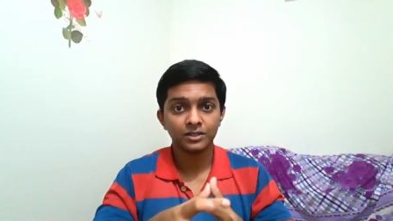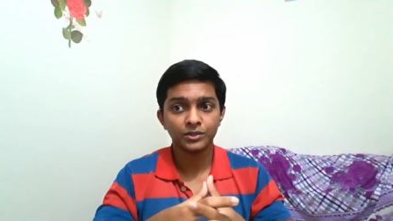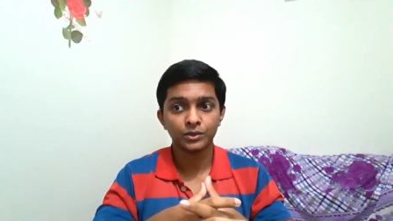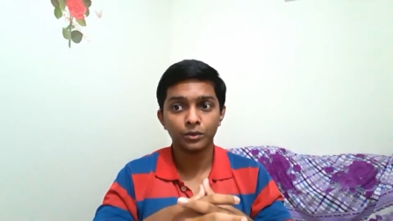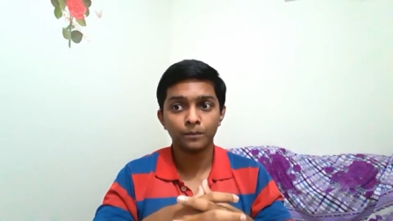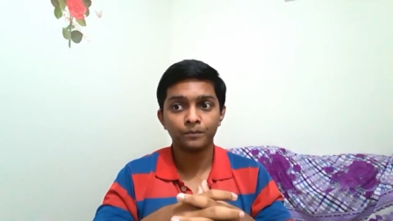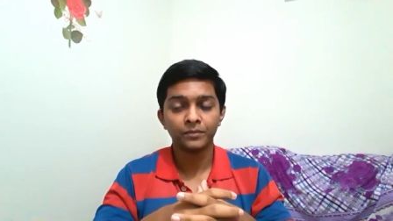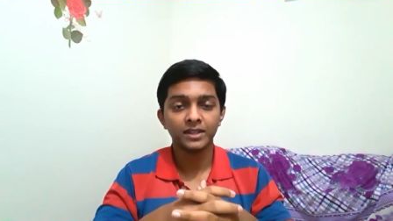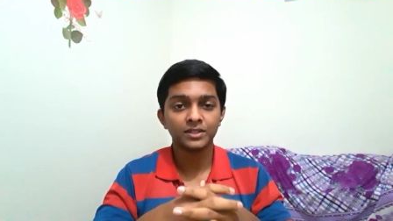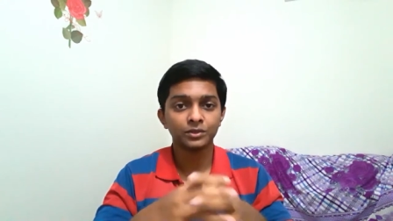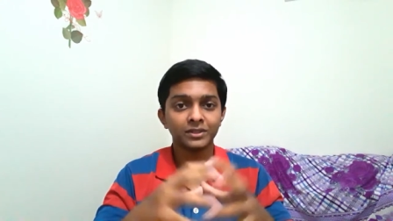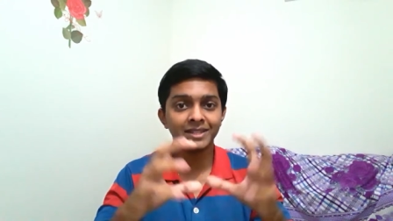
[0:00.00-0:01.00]
So,
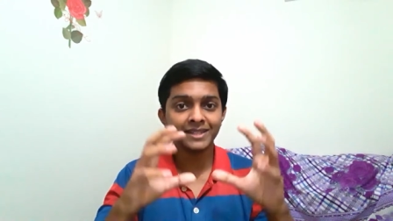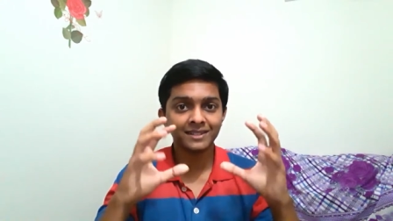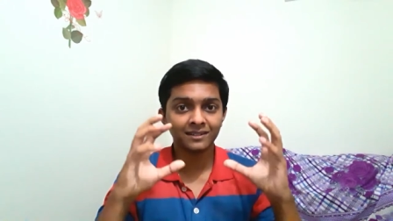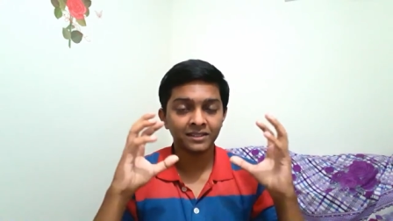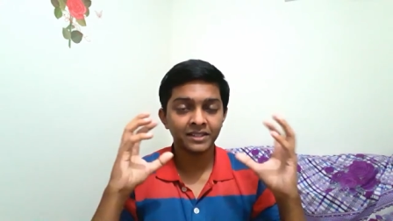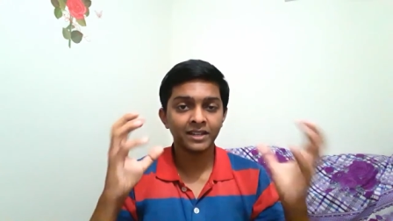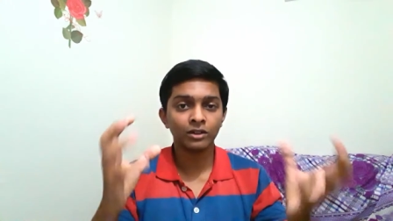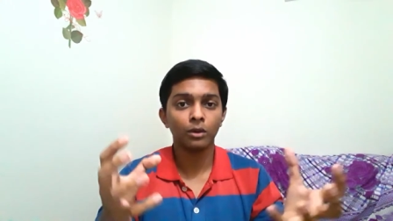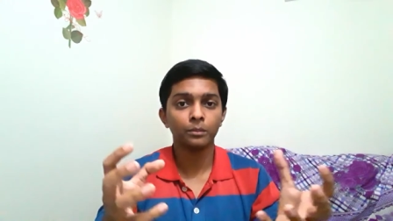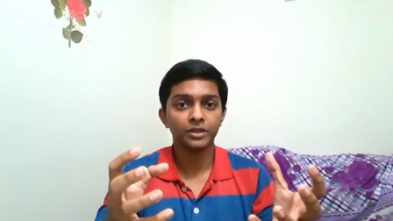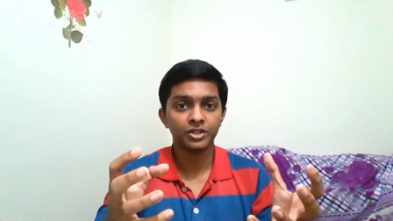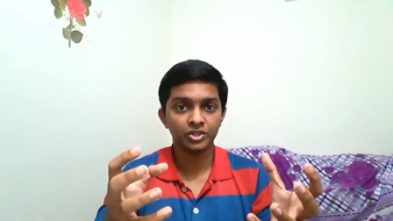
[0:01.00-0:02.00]
so these are the three
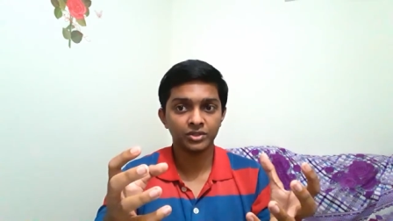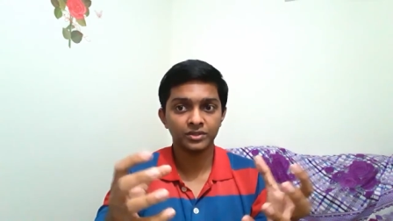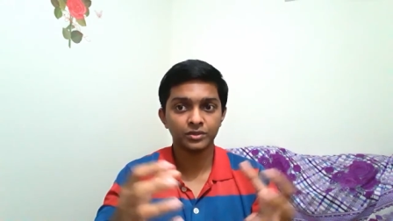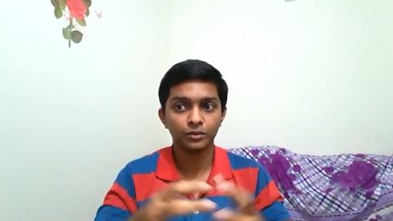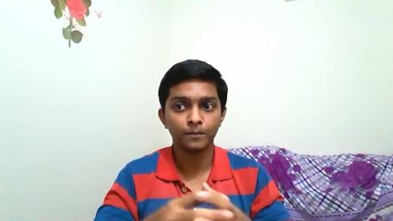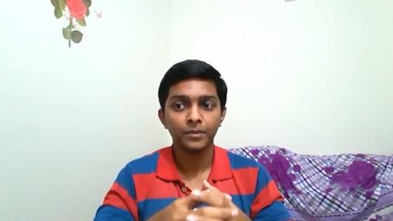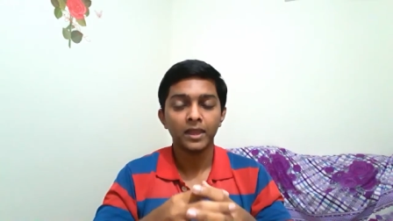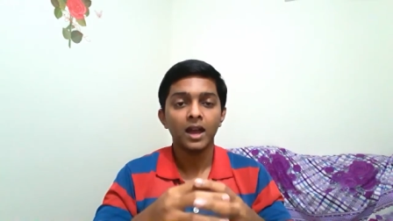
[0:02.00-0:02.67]
combinations. So